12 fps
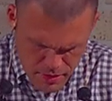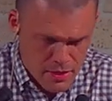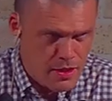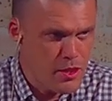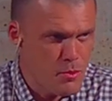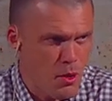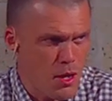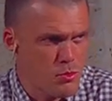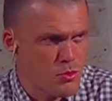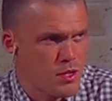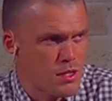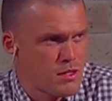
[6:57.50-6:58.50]
Now, the
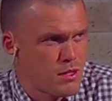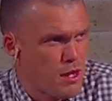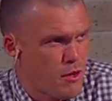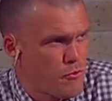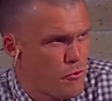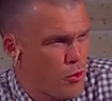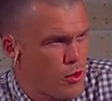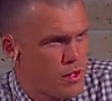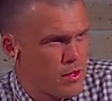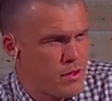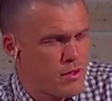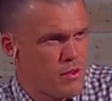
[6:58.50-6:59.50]
Bible doesn't
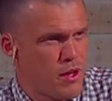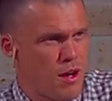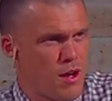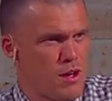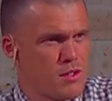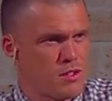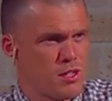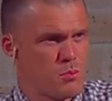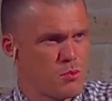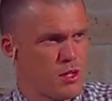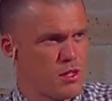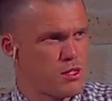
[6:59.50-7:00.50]
avoid the hard
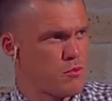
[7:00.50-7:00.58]
subjects.